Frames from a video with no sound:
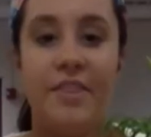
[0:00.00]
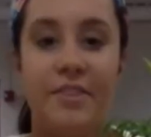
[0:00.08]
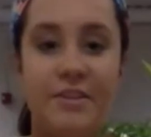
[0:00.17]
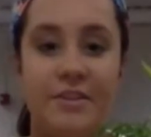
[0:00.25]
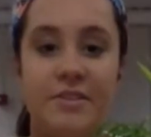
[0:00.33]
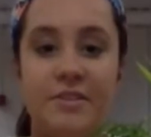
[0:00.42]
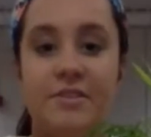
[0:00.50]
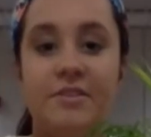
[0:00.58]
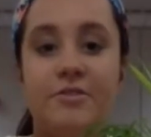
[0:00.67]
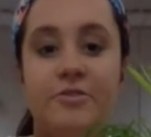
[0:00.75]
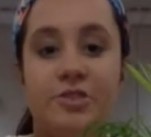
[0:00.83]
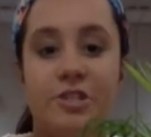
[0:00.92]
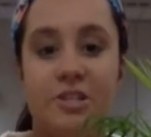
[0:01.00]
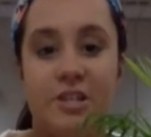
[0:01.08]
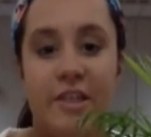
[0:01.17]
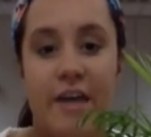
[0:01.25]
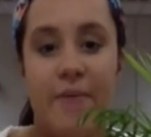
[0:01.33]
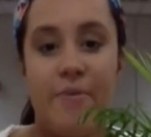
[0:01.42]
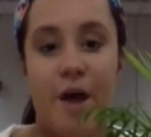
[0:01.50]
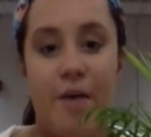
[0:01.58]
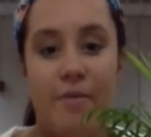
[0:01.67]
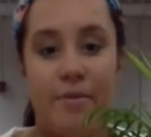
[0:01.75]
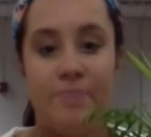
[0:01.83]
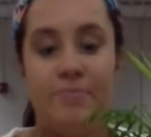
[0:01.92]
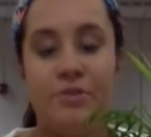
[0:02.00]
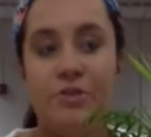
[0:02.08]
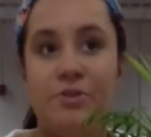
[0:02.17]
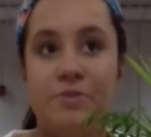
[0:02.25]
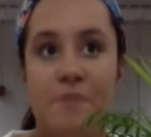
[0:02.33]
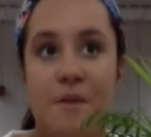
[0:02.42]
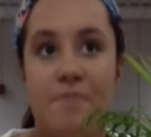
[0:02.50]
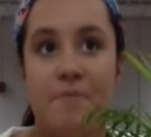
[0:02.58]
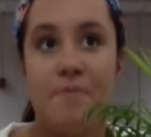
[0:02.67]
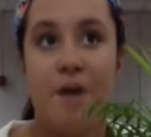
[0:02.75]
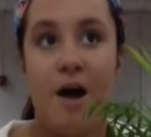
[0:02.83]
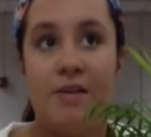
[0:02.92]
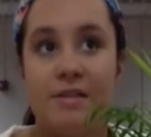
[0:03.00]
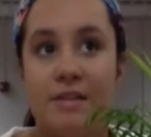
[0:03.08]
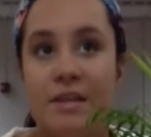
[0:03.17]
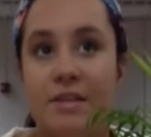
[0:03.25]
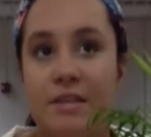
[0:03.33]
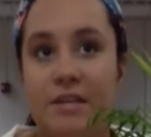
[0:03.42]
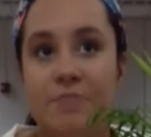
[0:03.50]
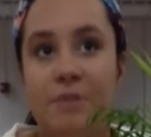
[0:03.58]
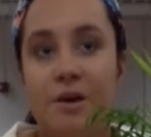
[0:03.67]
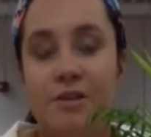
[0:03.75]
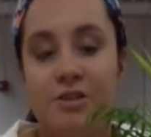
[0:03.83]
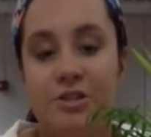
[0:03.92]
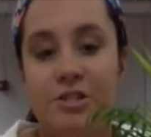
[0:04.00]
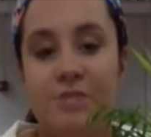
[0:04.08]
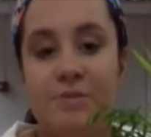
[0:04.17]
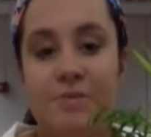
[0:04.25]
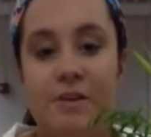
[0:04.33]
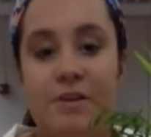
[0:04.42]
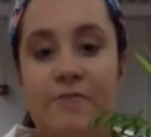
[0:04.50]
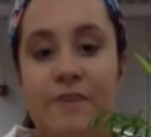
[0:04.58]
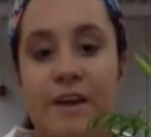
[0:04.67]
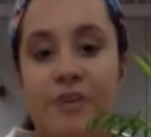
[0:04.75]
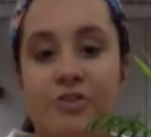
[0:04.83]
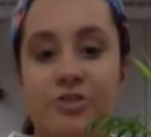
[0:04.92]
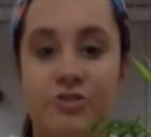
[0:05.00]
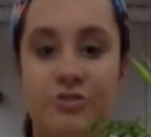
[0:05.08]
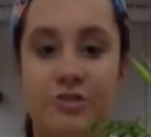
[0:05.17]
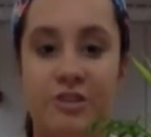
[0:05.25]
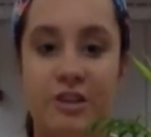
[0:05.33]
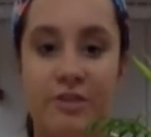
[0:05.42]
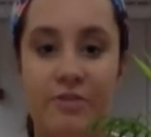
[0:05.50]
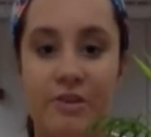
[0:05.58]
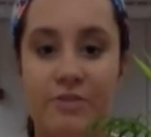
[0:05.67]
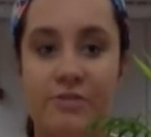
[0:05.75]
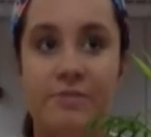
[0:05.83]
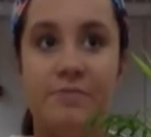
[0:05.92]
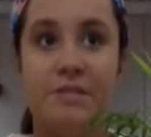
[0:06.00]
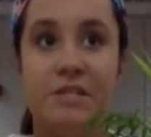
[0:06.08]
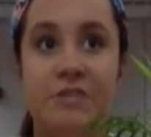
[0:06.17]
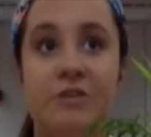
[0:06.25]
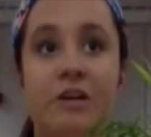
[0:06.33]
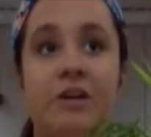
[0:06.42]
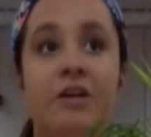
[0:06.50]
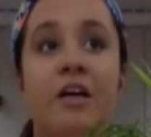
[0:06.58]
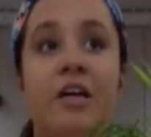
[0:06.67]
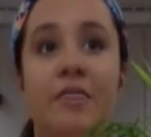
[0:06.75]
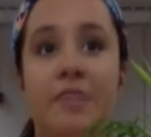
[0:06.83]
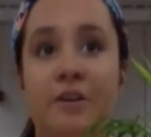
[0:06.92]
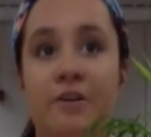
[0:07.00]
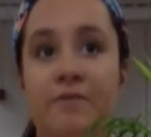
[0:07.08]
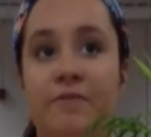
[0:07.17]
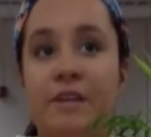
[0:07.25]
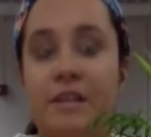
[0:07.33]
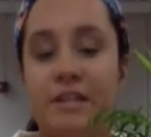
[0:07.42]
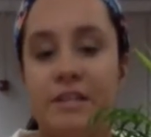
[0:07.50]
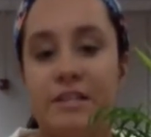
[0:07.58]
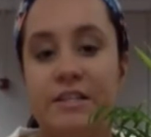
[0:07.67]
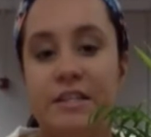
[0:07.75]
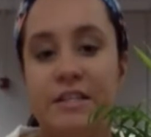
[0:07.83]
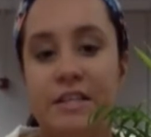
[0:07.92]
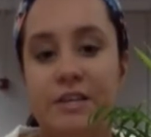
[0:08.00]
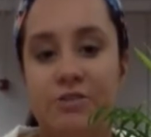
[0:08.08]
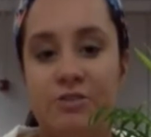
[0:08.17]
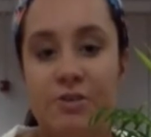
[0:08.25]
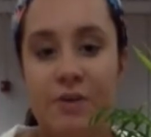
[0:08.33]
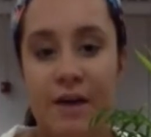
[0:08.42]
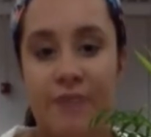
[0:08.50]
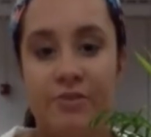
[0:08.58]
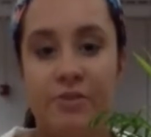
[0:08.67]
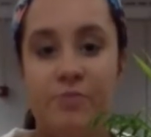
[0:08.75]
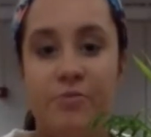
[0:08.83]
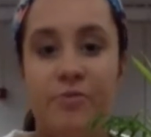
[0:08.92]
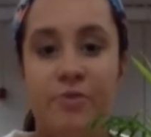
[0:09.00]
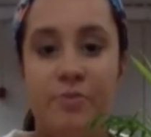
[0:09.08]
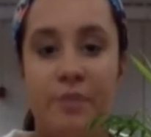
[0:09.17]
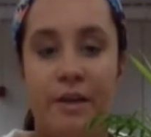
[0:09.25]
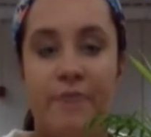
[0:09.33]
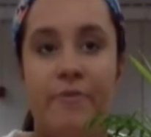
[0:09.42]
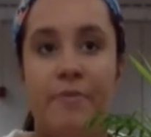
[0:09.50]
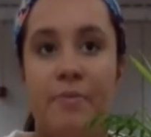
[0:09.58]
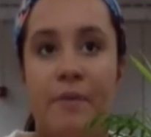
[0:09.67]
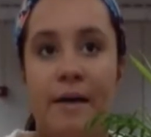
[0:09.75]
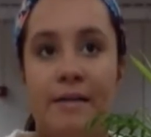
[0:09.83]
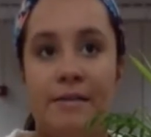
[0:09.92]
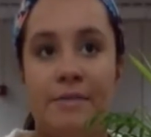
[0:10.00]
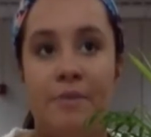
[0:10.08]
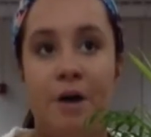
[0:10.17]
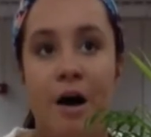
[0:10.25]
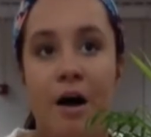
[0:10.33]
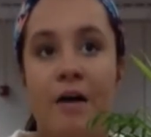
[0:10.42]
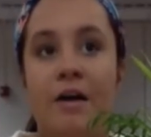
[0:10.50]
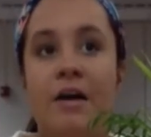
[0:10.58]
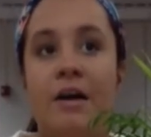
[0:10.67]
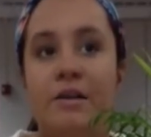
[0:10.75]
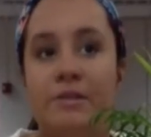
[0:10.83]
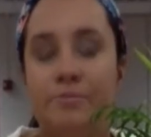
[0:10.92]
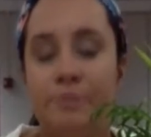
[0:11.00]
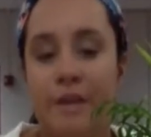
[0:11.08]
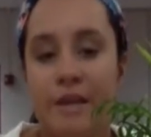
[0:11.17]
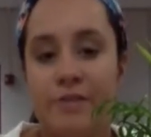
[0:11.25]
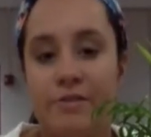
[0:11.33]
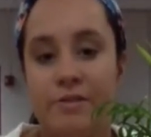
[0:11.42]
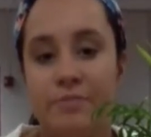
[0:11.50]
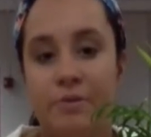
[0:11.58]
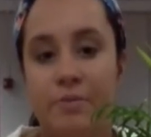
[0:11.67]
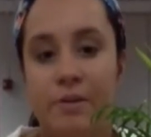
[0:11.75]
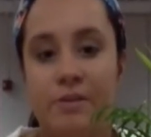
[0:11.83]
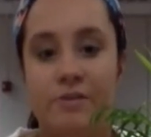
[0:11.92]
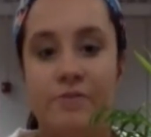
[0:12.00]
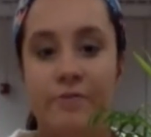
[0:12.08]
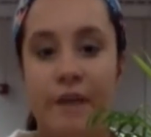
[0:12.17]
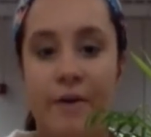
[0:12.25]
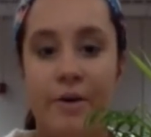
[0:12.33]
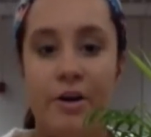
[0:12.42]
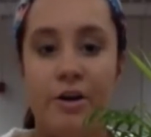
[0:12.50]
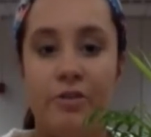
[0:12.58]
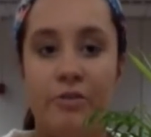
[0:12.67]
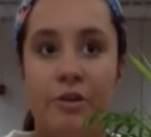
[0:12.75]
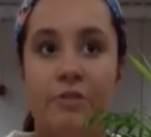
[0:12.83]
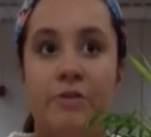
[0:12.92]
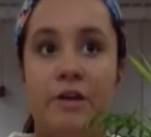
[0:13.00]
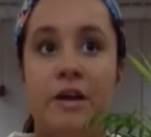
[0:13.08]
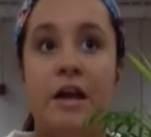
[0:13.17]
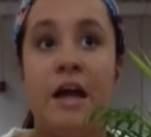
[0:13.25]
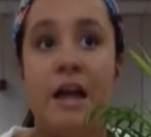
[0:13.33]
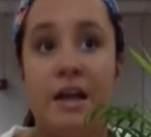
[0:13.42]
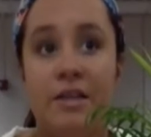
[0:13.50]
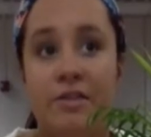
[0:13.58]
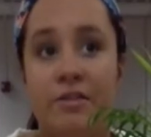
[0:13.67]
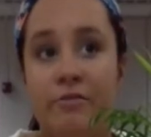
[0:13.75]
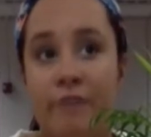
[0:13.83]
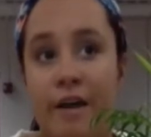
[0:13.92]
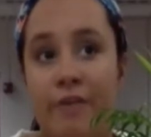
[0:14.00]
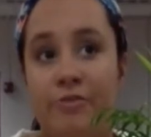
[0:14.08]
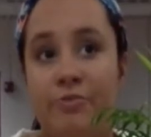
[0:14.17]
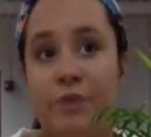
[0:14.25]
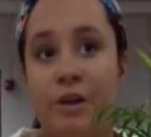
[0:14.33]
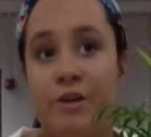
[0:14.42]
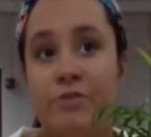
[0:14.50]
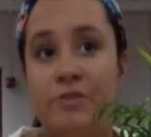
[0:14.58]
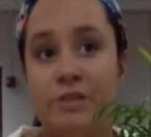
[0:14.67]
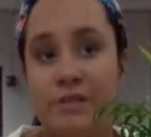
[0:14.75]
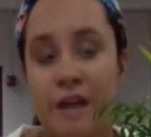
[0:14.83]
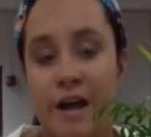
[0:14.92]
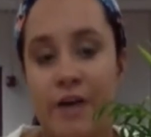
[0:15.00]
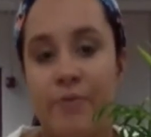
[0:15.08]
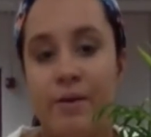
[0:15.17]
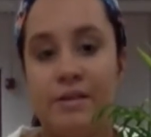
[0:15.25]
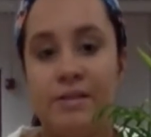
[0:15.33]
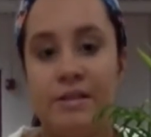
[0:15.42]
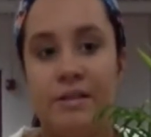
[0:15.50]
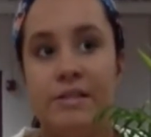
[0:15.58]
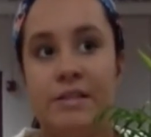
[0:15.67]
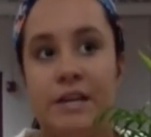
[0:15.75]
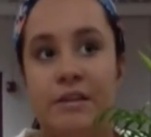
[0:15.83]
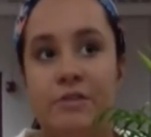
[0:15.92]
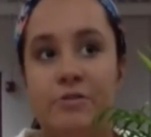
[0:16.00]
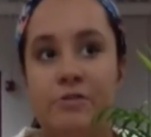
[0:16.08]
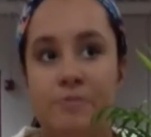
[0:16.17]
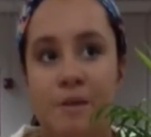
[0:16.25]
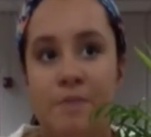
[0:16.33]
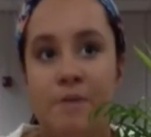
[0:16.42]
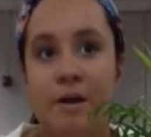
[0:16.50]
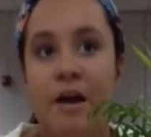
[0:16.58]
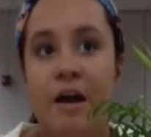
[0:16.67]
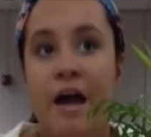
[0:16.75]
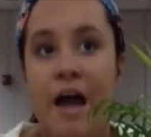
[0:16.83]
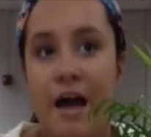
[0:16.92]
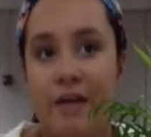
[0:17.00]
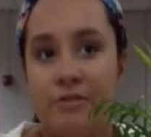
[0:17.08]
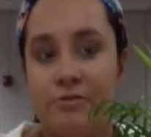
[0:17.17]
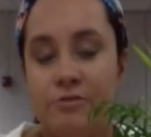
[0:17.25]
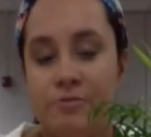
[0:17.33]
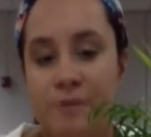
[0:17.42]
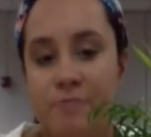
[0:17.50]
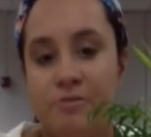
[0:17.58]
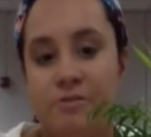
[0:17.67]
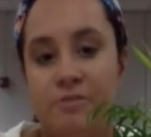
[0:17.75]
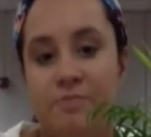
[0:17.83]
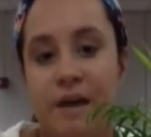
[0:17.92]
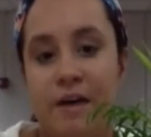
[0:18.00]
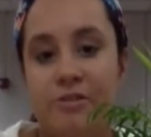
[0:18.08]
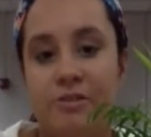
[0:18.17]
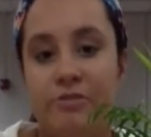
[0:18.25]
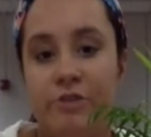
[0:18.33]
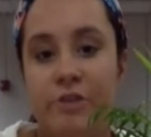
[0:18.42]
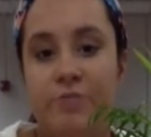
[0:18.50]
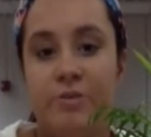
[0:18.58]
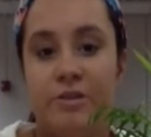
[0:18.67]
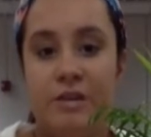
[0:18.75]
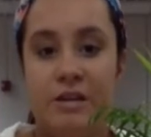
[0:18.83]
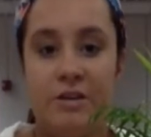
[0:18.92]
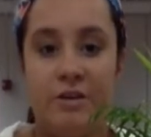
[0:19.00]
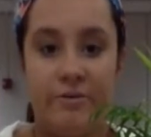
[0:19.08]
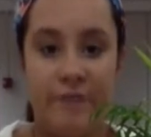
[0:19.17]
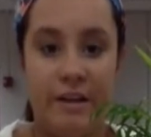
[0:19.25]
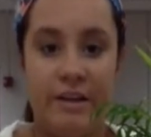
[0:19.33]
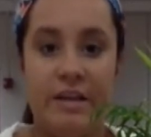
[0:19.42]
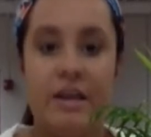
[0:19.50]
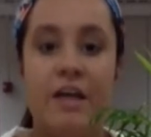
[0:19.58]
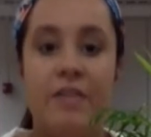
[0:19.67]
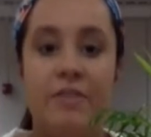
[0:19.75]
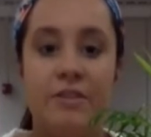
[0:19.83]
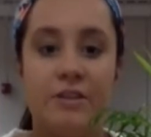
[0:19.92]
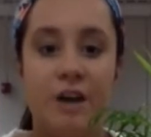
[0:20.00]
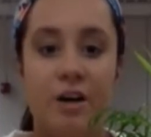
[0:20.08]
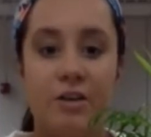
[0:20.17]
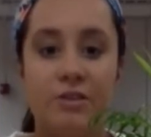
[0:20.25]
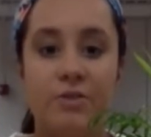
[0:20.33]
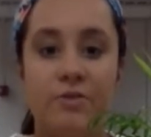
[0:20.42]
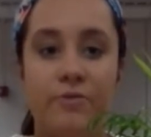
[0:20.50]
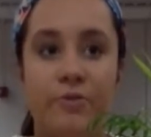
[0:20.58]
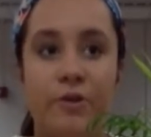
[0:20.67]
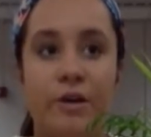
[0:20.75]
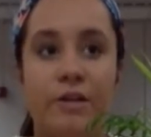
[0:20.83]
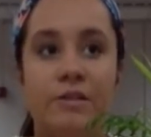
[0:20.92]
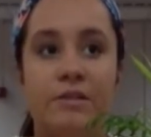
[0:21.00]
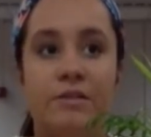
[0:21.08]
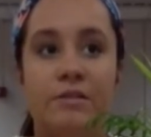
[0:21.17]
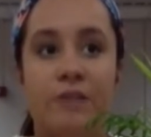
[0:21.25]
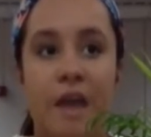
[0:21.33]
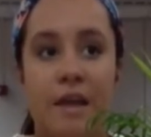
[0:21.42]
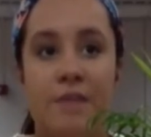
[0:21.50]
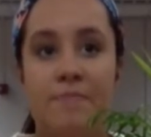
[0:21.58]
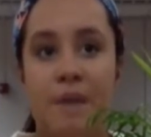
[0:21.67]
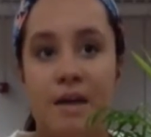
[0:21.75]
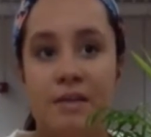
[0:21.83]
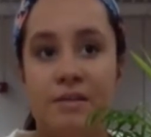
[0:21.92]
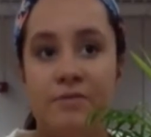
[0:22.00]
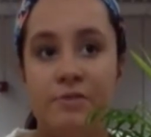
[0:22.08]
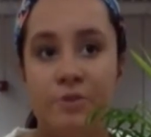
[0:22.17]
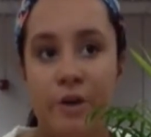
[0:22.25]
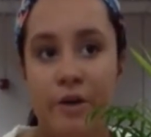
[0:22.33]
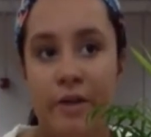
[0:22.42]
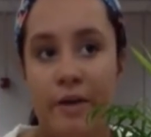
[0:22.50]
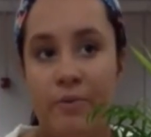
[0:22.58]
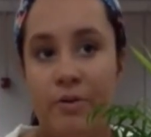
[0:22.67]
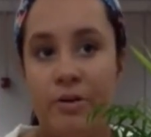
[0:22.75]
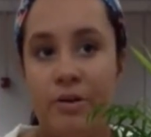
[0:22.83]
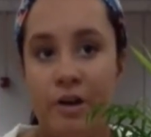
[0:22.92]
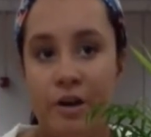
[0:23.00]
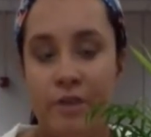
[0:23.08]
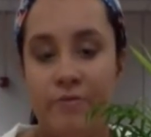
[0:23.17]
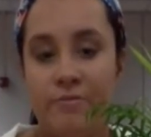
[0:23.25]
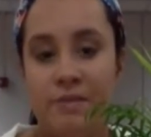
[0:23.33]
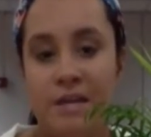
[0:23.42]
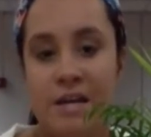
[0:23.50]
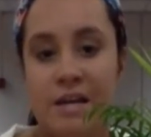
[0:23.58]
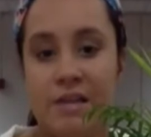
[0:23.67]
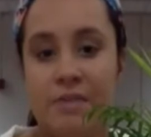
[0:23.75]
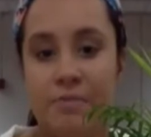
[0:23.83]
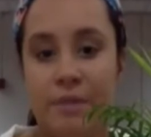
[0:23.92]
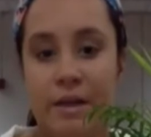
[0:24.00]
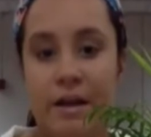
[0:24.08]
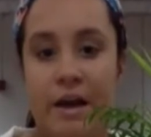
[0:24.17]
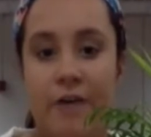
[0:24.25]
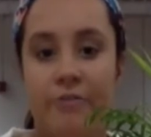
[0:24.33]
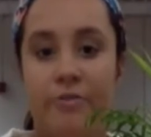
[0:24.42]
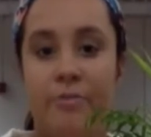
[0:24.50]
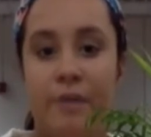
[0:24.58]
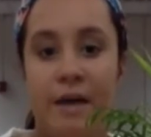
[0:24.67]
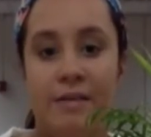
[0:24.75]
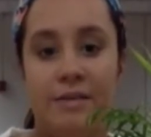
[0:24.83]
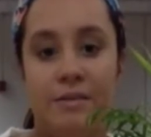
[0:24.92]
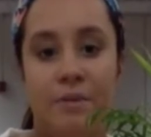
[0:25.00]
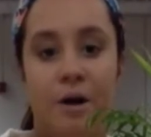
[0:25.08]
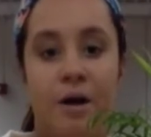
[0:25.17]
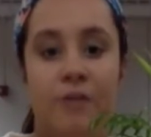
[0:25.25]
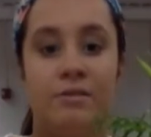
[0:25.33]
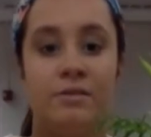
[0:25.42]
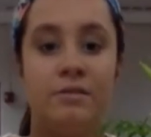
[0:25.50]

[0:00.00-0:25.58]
This is a solution to that problem: newspaper pots. These pots are cheap to manufacture due to their reuse of material. They're convenient in the sense that you don't have to remove the plant from the plastic pot. To plant, you simply place your flower or greenery in the ground where you desire while still inside the newspaper, as newspapers are biodegradable and eco-friendly. This also avoids any mess of soil that would occur from taking the plant out of the plastic pots.